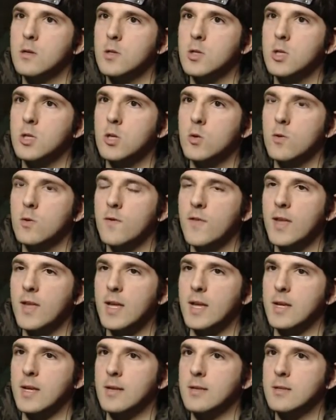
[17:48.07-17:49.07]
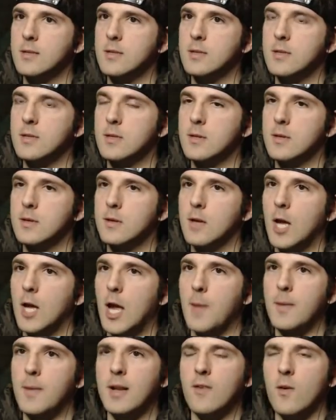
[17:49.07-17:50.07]
two of these. I
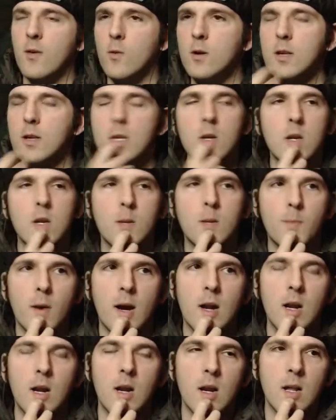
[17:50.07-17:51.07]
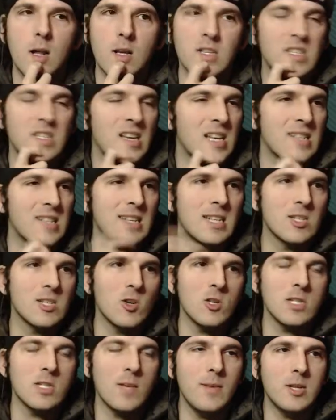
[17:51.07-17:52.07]
mean, if I wanted to, I could buy it. Because like I said, as long
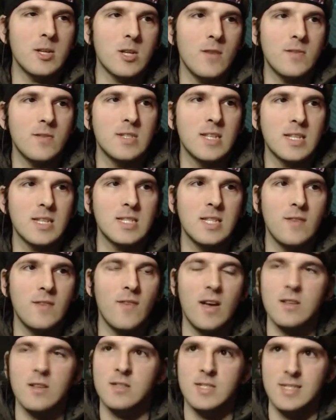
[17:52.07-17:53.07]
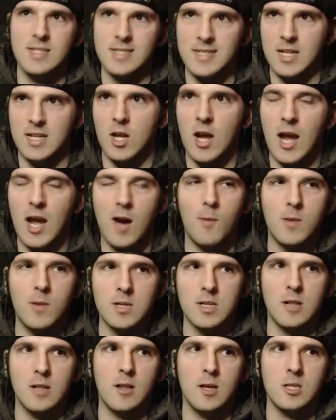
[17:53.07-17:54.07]
as I make sure I have 60,000 since I know how much
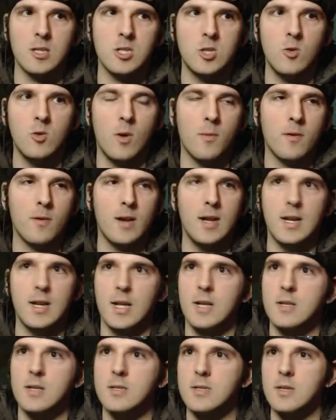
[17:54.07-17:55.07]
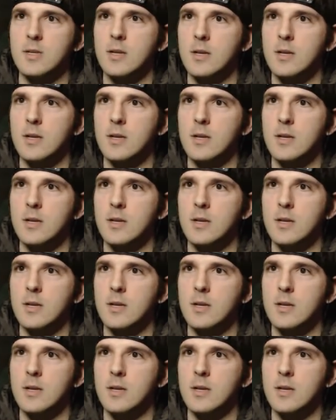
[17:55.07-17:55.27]
the last two upgrade is,